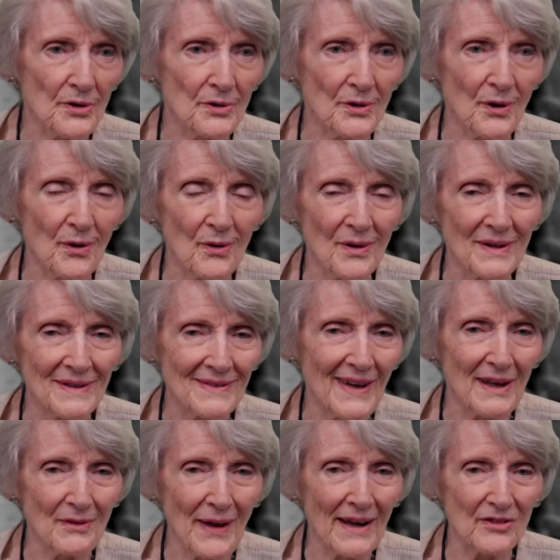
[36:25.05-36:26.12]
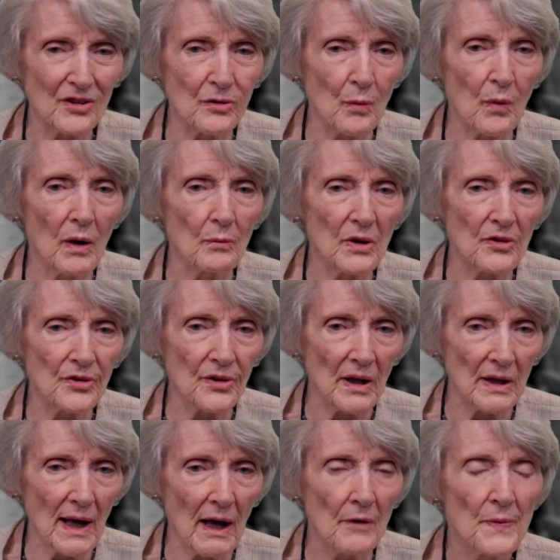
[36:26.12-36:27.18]
you know, and then that's the one we
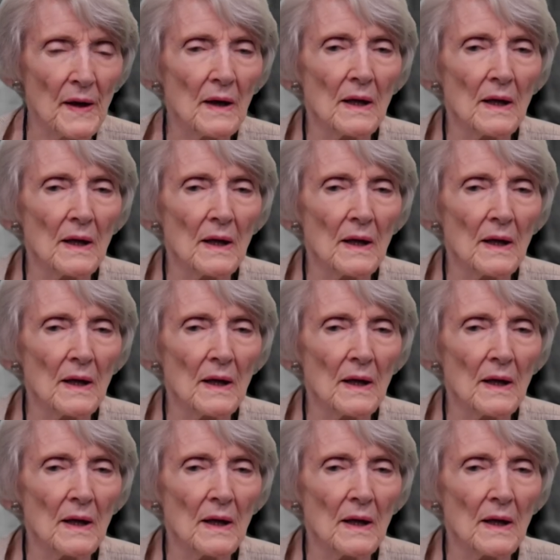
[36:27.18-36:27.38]
sent out.